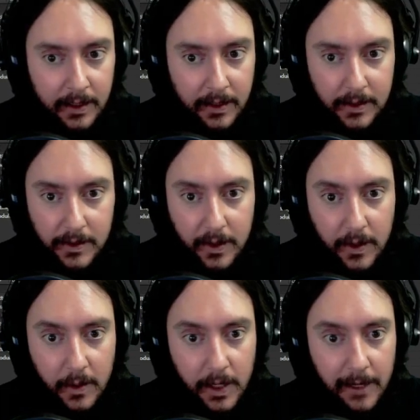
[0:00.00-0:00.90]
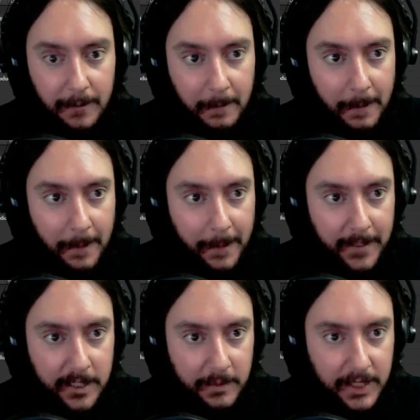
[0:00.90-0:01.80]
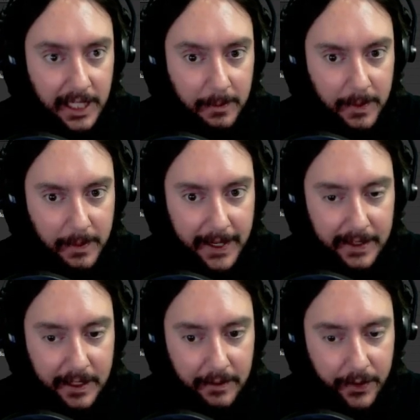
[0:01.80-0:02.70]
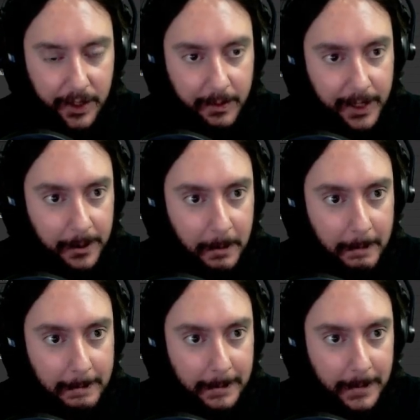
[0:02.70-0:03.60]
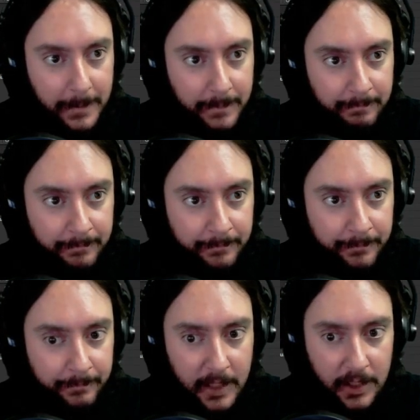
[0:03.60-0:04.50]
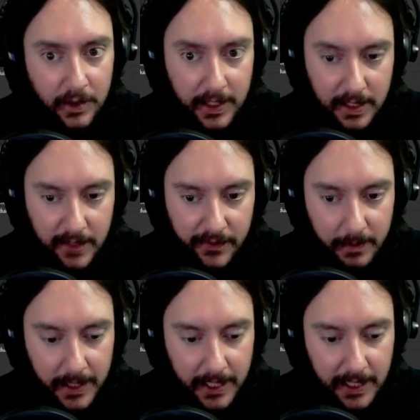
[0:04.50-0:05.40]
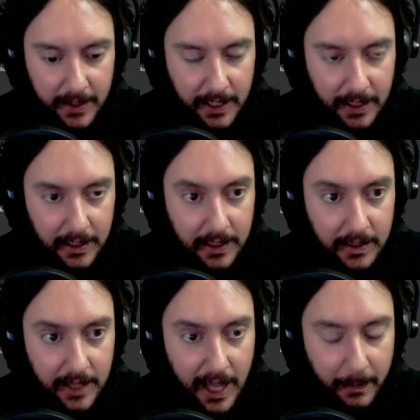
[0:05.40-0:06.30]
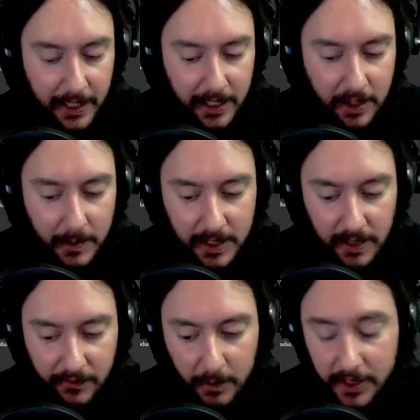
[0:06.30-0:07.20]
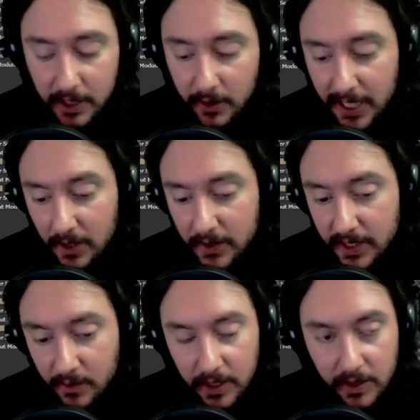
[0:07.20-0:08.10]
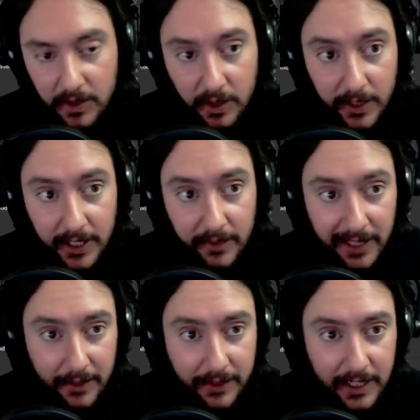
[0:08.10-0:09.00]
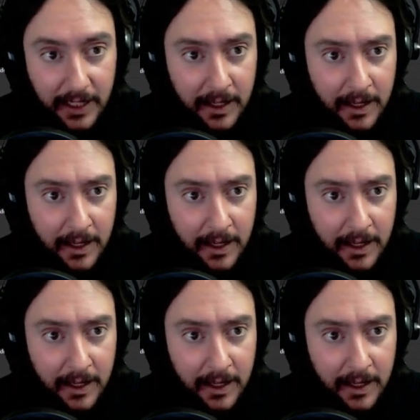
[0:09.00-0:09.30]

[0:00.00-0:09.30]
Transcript: So, something to keep in mind there for you, man. Try to save some money on that epic Adobe software. But the great news is when you do the Creative Cloud thing,